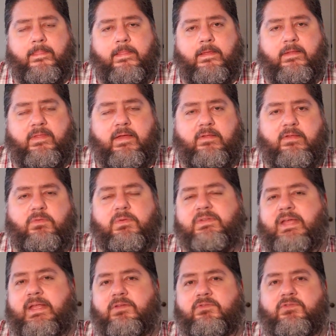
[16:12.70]
That's what
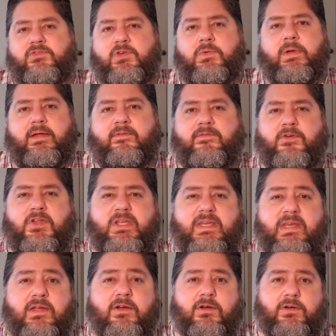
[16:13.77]
Daniel's doing for
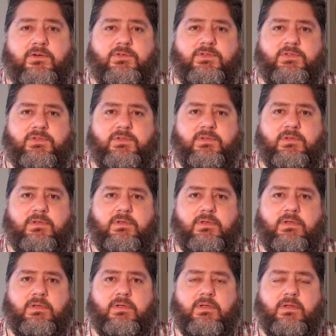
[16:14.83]
years,
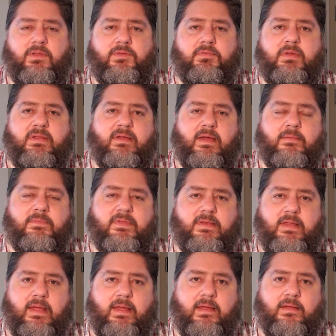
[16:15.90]
three times a
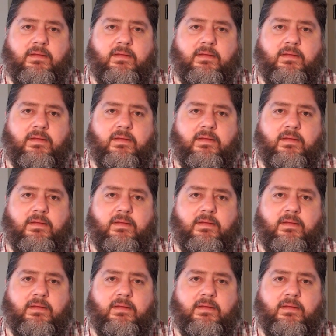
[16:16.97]
day.